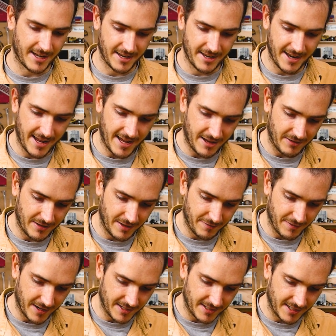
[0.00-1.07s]
And now
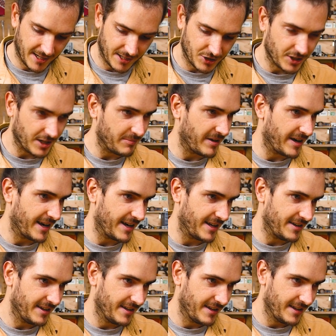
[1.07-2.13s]
if I touch a
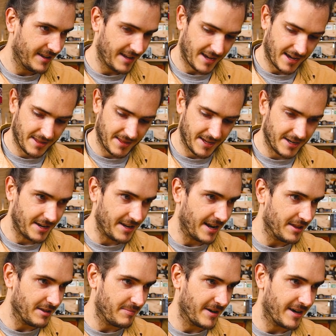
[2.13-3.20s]
pad and then
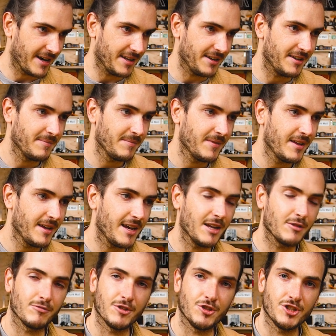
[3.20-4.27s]
another pad,
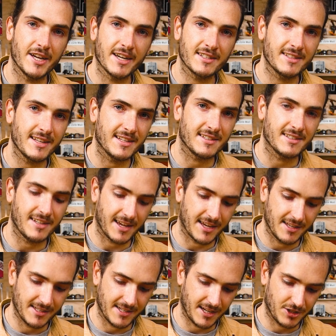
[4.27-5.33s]
it rejects that
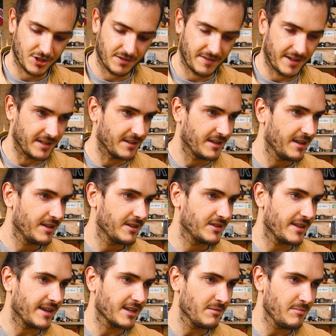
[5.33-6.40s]
second touch event.
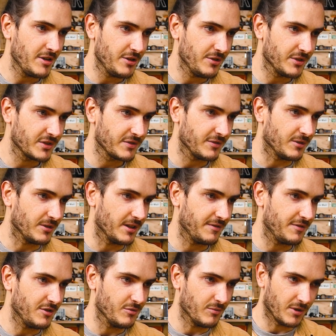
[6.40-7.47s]
So that can be useful
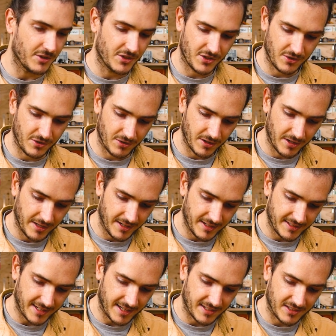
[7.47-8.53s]
if you want to,
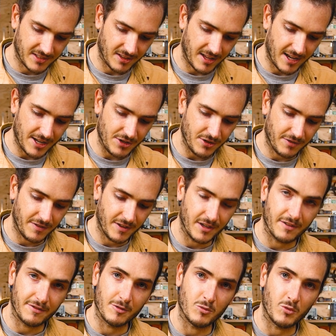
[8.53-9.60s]
say, slide your
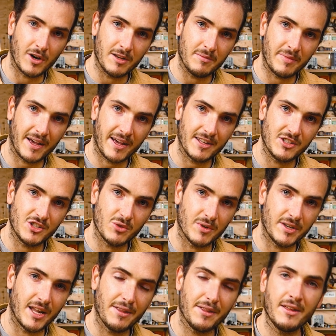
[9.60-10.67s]
finger from one pad
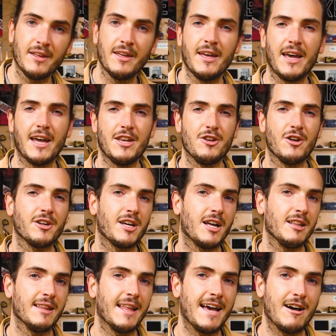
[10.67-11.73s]
to another and not
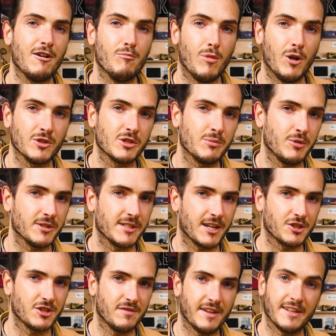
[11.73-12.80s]
allow multiple
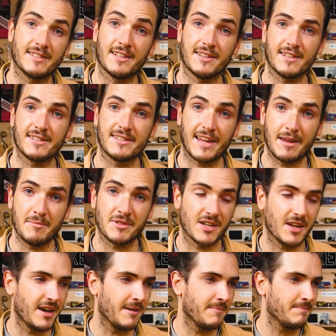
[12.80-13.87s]
touch events at the same
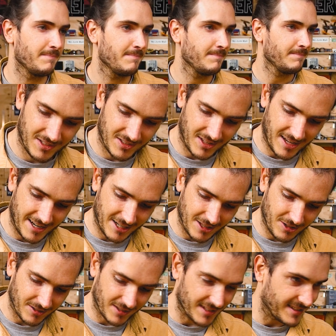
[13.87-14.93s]
time. Sliding
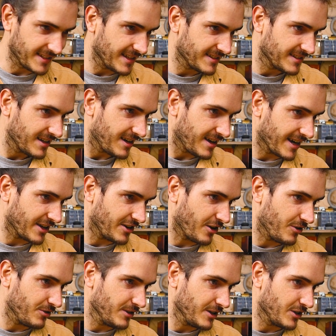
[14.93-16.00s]
along the sensor, I can
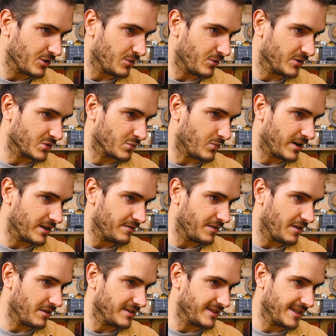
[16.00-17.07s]
only cause one
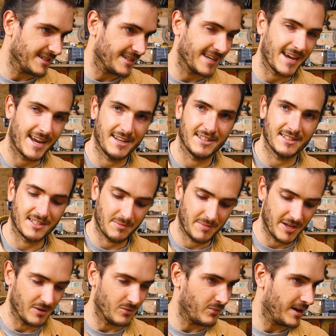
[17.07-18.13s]
of those indicators to
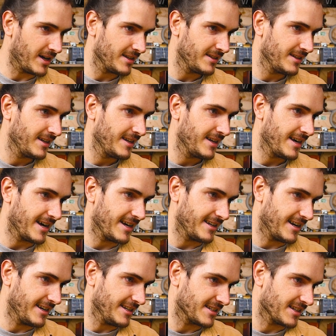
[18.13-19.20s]
be a one
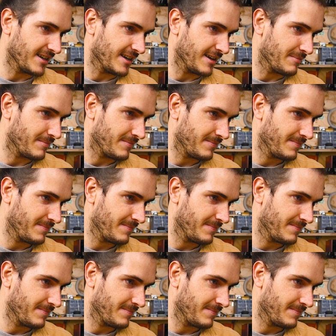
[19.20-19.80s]
at any time.